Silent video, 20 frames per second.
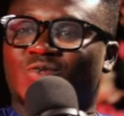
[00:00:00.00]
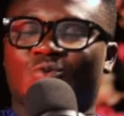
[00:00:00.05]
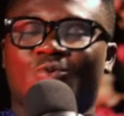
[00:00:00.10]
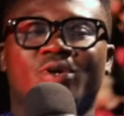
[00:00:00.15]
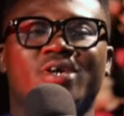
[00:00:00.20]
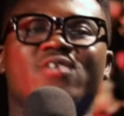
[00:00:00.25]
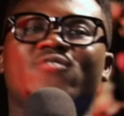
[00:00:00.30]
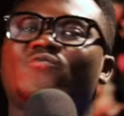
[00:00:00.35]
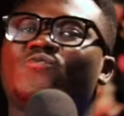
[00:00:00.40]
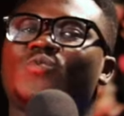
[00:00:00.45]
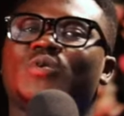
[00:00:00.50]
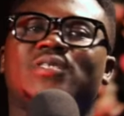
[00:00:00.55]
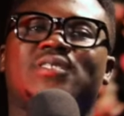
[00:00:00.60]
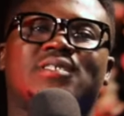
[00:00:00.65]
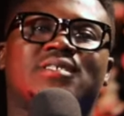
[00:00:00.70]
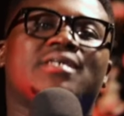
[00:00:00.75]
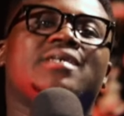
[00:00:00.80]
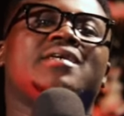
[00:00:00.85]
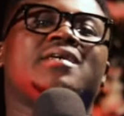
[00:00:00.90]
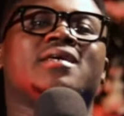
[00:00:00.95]
so if we
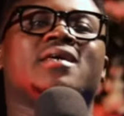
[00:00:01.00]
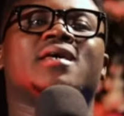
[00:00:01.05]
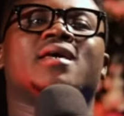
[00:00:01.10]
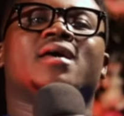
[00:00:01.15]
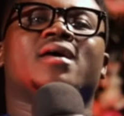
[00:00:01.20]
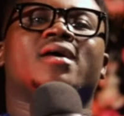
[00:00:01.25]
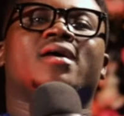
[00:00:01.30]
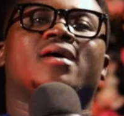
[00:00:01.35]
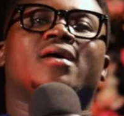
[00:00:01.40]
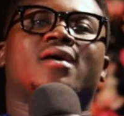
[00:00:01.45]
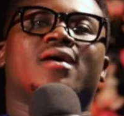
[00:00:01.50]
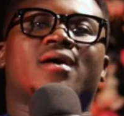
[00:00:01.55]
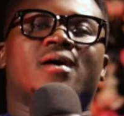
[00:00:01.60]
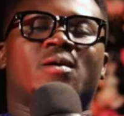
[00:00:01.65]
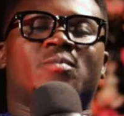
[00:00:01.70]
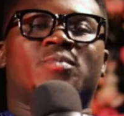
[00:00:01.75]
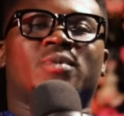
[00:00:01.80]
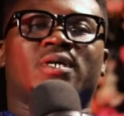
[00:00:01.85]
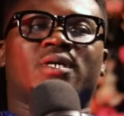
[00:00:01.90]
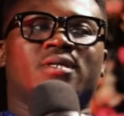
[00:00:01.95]
see,
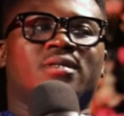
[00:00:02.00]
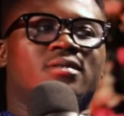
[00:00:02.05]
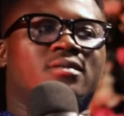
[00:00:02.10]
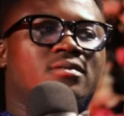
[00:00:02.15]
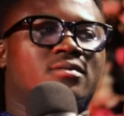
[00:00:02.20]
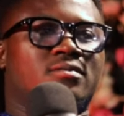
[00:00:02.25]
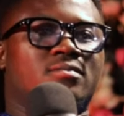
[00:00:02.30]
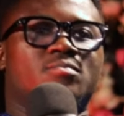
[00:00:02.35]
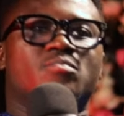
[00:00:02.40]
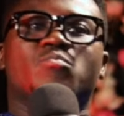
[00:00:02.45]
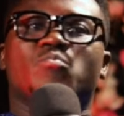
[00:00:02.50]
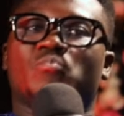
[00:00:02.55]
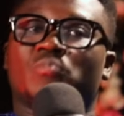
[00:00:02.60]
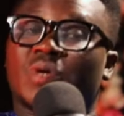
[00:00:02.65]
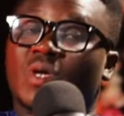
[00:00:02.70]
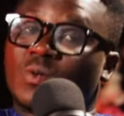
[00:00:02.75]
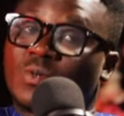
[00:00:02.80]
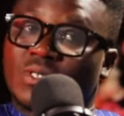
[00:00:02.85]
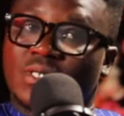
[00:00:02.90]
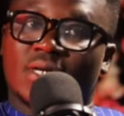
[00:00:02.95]
I mean,
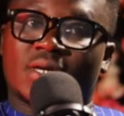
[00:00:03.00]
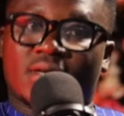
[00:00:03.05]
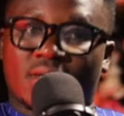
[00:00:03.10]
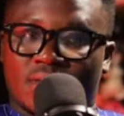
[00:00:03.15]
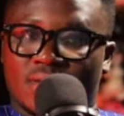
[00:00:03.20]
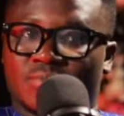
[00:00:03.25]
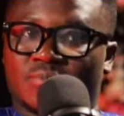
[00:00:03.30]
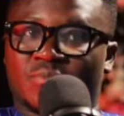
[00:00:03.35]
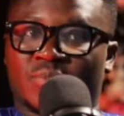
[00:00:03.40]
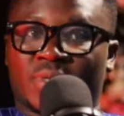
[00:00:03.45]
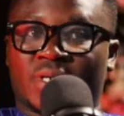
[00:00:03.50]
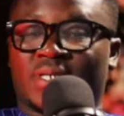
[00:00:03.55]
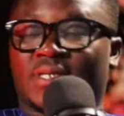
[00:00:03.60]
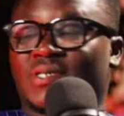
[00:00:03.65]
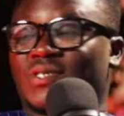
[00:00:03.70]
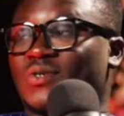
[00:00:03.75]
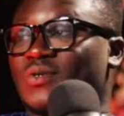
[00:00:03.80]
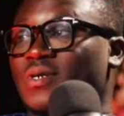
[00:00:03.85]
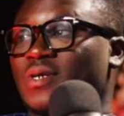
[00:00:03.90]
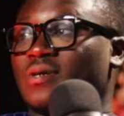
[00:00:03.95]
music
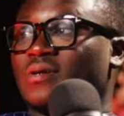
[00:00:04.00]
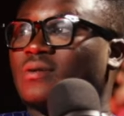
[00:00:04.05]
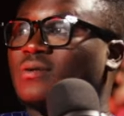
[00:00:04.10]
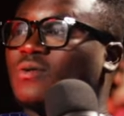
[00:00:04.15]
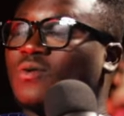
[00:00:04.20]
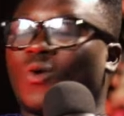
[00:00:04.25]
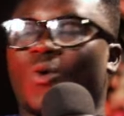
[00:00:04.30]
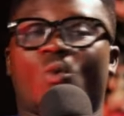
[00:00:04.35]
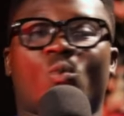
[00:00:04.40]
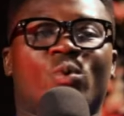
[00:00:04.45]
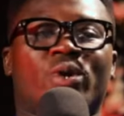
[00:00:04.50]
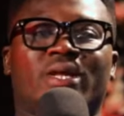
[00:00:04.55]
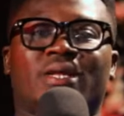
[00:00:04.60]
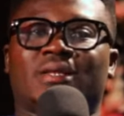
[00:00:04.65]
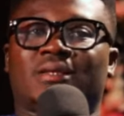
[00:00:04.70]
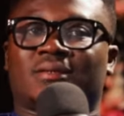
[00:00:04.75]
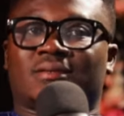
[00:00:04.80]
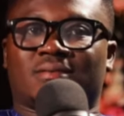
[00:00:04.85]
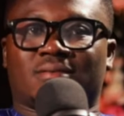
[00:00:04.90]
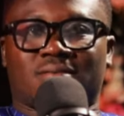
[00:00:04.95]
ministry
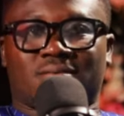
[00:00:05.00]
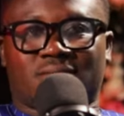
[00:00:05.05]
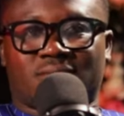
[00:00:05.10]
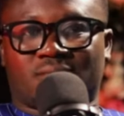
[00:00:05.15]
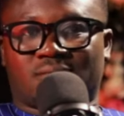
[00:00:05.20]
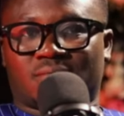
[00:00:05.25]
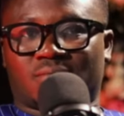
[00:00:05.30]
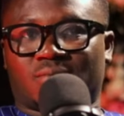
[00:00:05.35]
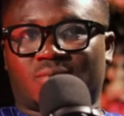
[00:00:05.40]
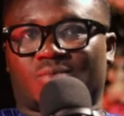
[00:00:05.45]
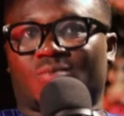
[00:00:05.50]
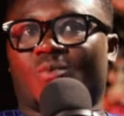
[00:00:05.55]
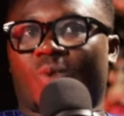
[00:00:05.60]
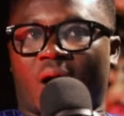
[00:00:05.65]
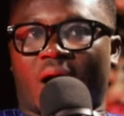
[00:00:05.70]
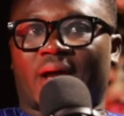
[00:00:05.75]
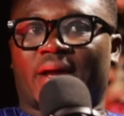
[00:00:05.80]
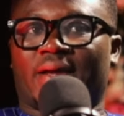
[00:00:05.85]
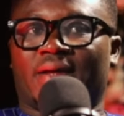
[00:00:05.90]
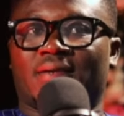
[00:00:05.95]
going
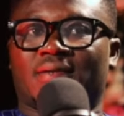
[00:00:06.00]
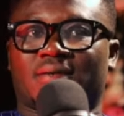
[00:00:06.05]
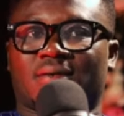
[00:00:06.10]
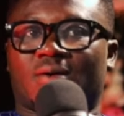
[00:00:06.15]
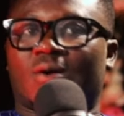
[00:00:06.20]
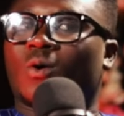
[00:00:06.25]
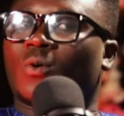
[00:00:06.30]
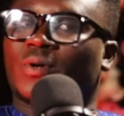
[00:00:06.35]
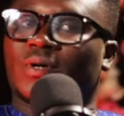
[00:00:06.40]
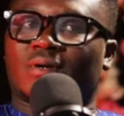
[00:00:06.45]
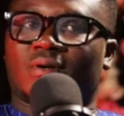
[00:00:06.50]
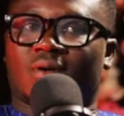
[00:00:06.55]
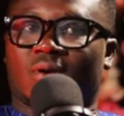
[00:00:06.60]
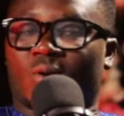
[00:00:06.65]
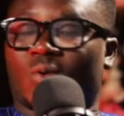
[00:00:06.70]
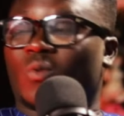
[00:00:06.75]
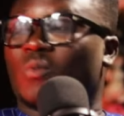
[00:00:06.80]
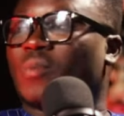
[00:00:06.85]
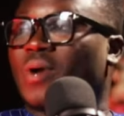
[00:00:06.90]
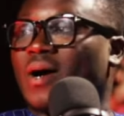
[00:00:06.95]
wide, going
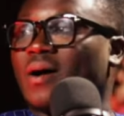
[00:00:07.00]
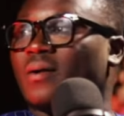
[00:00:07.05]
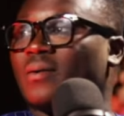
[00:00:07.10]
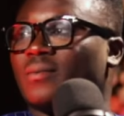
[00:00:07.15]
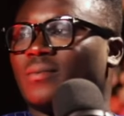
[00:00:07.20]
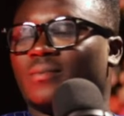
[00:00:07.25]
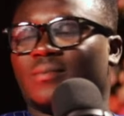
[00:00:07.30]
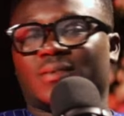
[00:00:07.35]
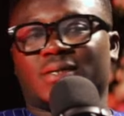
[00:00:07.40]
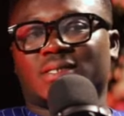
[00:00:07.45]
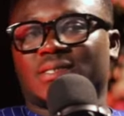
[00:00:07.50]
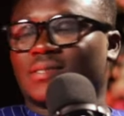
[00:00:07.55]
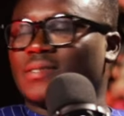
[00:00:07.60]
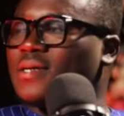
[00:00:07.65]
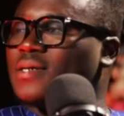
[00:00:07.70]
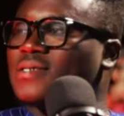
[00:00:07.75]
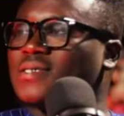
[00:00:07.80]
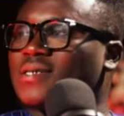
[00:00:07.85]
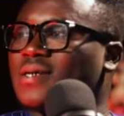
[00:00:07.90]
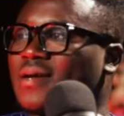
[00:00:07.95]
global, it's
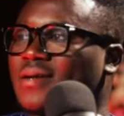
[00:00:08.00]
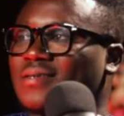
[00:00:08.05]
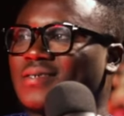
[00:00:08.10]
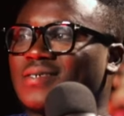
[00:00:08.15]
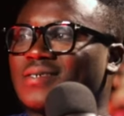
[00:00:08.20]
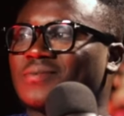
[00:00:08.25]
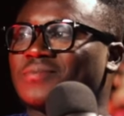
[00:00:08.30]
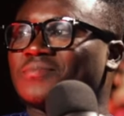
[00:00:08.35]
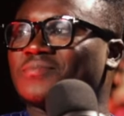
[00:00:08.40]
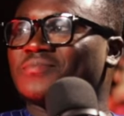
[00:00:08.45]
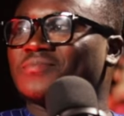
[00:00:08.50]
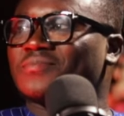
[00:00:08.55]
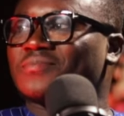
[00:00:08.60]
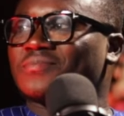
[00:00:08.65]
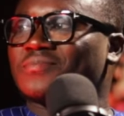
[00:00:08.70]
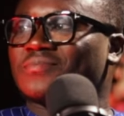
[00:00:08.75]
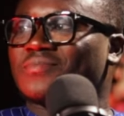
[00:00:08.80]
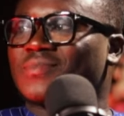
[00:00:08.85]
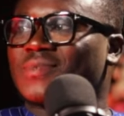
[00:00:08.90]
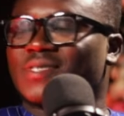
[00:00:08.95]
the church.
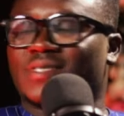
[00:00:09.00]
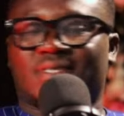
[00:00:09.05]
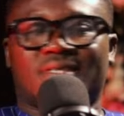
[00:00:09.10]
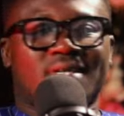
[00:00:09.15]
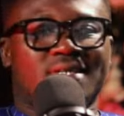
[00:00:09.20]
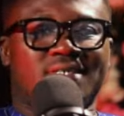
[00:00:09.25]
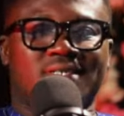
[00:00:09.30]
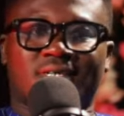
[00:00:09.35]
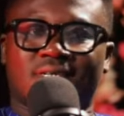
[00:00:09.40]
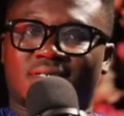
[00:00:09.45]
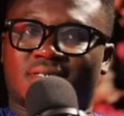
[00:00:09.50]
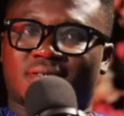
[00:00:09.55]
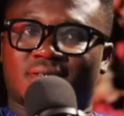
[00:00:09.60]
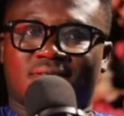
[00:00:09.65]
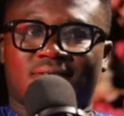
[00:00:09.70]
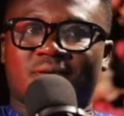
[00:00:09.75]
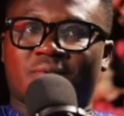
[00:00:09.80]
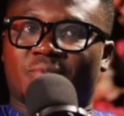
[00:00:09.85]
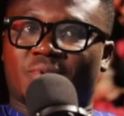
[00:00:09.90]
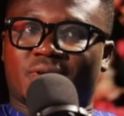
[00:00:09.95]
It's the church,
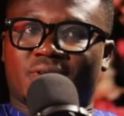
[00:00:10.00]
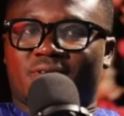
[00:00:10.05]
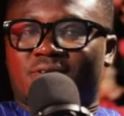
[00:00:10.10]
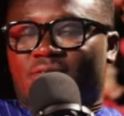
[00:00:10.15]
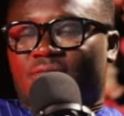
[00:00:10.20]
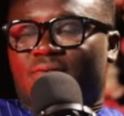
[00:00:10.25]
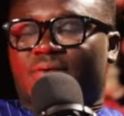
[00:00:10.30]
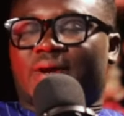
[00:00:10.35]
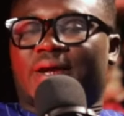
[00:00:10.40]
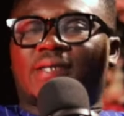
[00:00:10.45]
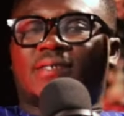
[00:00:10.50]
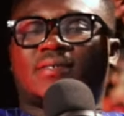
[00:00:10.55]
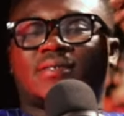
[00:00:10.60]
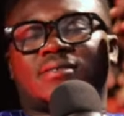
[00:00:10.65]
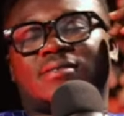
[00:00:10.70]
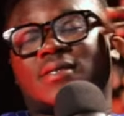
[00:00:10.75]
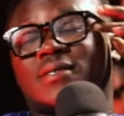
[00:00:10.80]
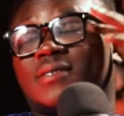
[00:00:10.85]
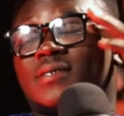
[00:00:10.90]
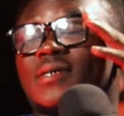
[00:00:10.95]
it's the body of Christ,
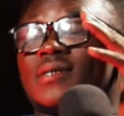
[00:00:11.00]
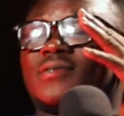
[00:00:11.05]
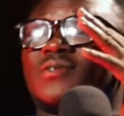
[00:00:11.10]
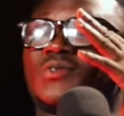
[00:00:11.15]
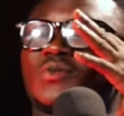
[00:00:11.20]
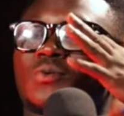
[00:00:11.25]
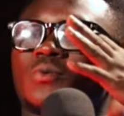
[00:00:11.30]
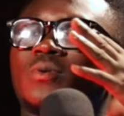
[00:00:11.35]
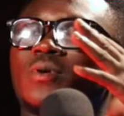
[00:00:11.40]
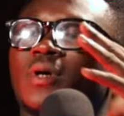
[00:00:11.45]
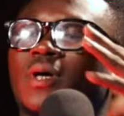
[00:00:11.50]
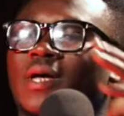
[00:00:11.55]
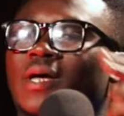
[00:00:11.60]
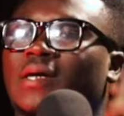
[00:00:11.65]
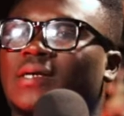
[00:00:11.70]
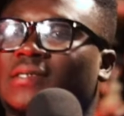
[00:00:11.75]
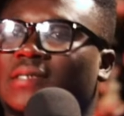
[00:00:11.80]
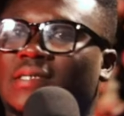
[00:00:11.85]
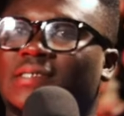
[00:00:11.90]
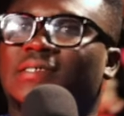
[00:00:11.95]
it's the church. So
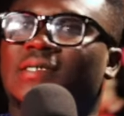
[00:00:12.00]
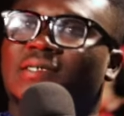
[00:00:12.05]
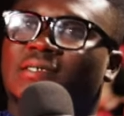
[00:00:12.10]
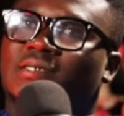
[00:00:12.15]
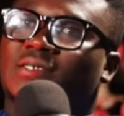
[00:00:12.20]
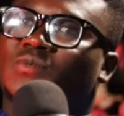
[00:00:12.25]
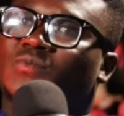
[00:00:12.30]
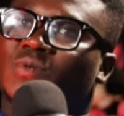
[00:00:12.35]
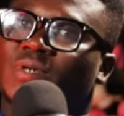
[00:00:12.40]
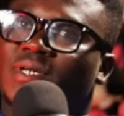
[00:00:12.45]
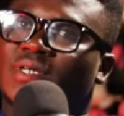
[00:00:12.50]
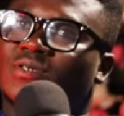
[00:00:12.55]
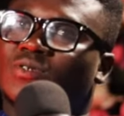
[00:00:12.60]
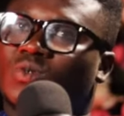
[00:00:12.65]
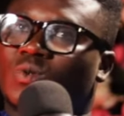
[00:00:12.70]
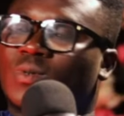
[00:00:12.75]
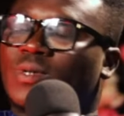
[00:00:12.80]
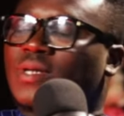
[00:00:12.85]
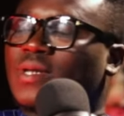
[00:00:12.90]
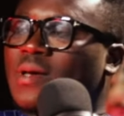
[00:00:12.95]
the church is really
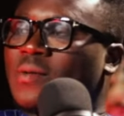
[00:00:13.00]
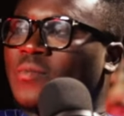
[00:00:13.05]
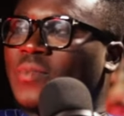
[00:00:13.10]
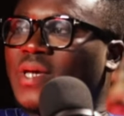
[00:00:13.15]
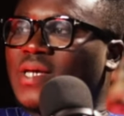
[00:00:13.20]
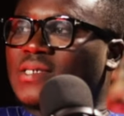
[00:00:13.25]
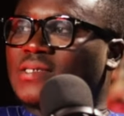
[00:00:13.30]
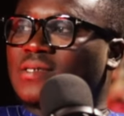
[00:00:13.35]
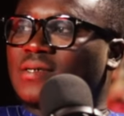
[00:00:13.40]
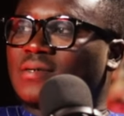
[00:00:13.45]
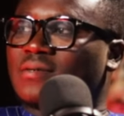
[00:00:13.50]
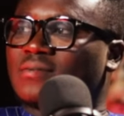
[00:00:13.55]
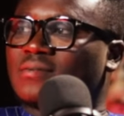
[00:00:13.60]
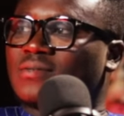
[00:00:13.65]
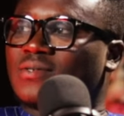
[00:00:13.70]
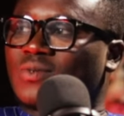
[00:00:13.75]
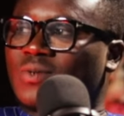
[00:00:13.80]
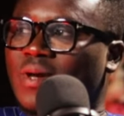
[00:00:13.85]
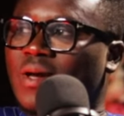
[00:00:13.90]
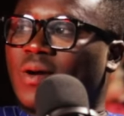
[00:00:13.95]
doing amazing
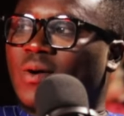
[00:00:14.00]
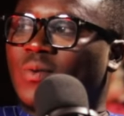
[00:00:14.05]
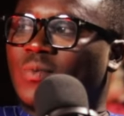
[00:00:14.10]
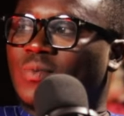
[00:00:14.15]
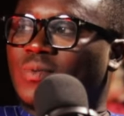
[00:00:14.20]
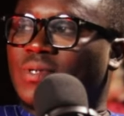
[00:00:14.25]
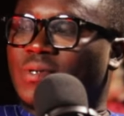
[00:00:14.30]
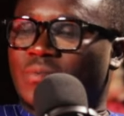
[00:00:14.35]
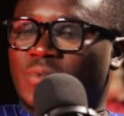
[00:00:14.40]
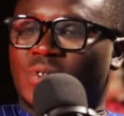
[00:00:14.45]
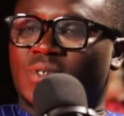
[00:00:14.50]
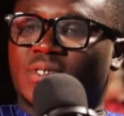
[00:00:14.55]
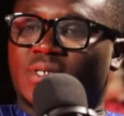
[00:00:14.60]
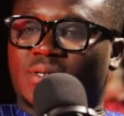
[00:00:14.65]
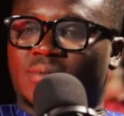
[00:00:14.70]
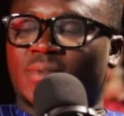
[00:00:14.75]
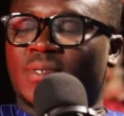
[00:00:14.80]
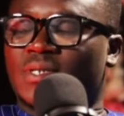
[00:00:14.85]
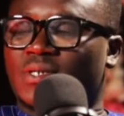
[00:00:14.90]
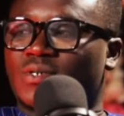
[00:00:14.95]
to help the
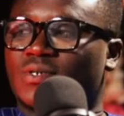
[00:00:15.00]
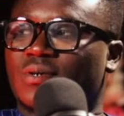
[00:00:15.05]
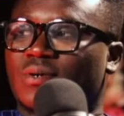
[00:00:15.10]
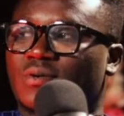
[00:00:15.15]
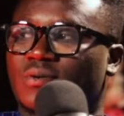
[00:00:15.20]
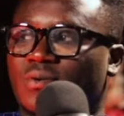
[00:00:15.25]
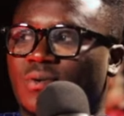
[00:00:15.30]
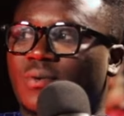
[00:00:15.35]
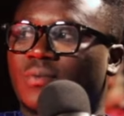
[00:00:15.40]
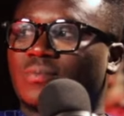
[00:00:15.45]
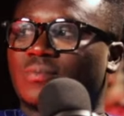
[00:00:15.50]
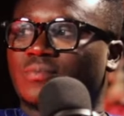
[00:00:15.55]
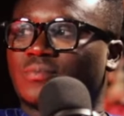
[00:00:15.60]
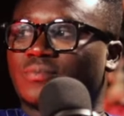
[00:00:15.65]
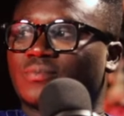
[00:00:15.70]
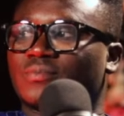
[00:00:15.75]
music ministry grow.